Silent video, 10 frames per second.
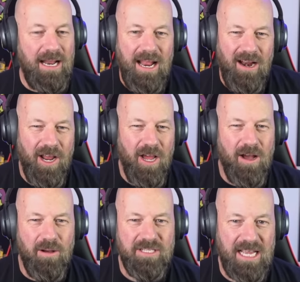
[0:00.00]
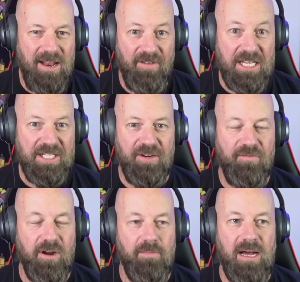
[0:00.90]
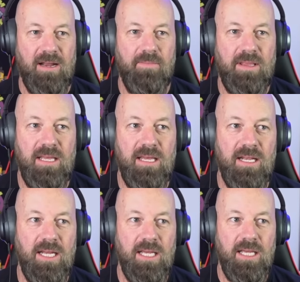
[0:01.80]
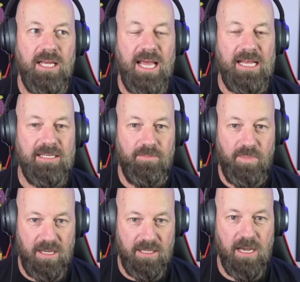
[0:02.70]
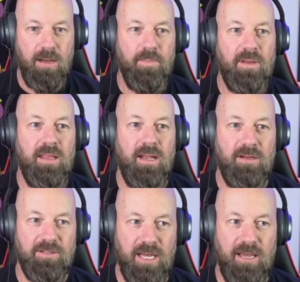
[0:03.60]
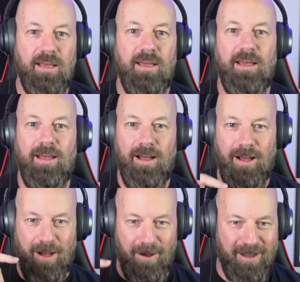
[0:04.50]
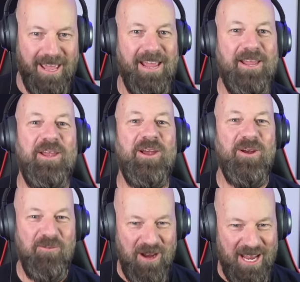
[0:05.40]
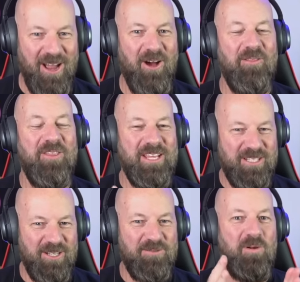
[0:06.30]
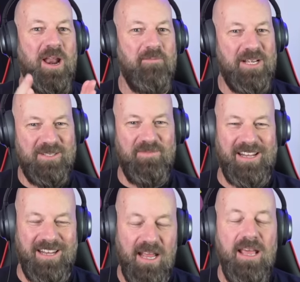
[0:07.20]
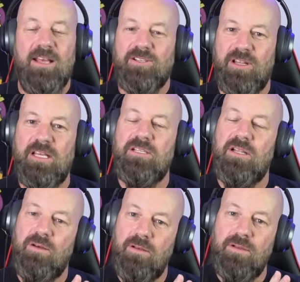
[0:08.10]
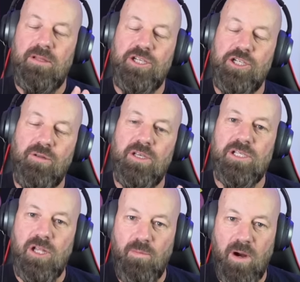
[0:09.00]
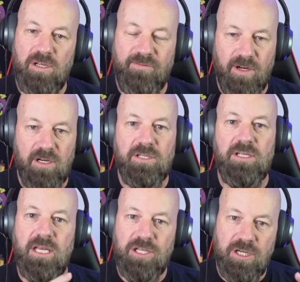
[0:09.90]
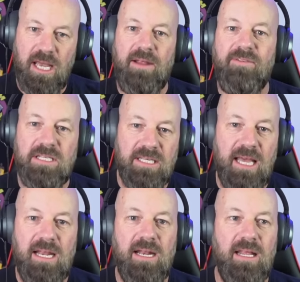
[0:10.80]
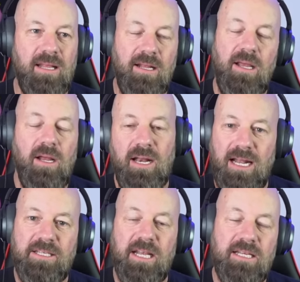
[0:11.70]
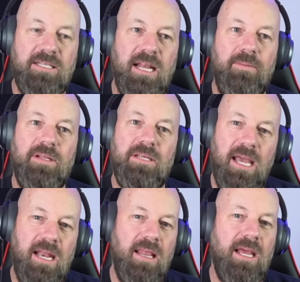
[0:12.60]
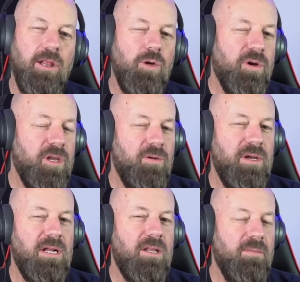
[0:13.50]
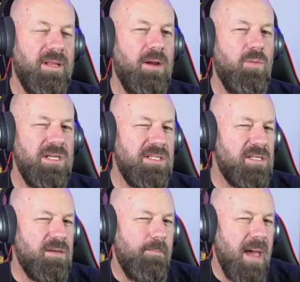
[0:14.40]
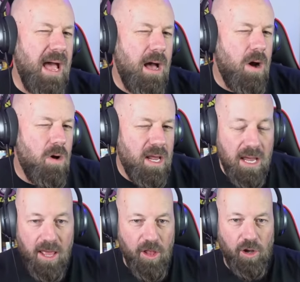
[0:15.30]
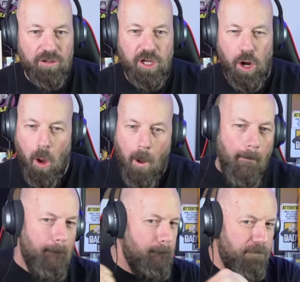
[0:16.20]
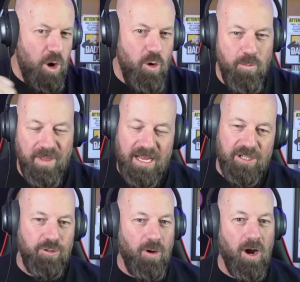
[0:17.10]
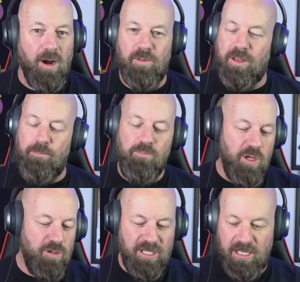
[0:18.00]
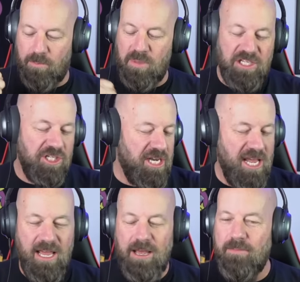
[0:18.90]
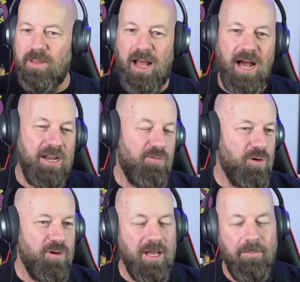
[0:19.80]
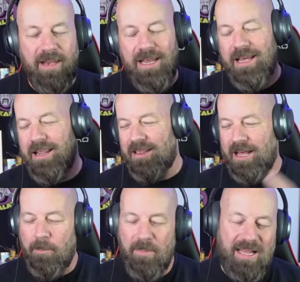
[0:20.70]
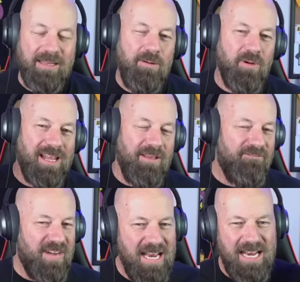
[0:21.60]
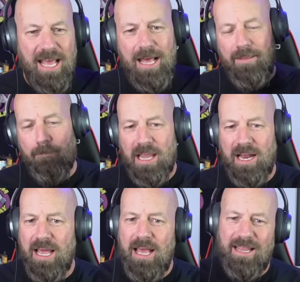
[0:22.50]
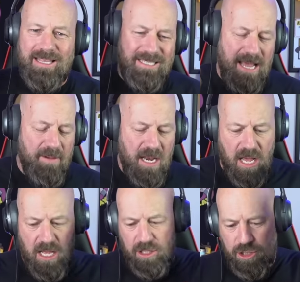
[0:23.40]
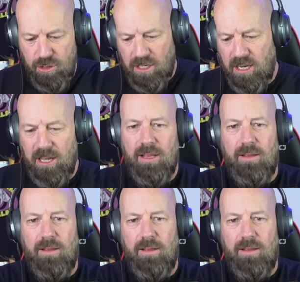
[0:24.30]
I don't know. I was kind of indifferent about it, but then as it picked up, and then I was like, okay, here we go. This is what I've expected. So the slow parts first to get you kind of excited, and not to get excited, but to kind of like lure you in a little bit, like, what is this about? And all of a sudden, boom, they hit you hard with the music, the BGM, the Anirudh coming in, the Thalapathy, where you're fighting, the blood, the stabbing, the shooting.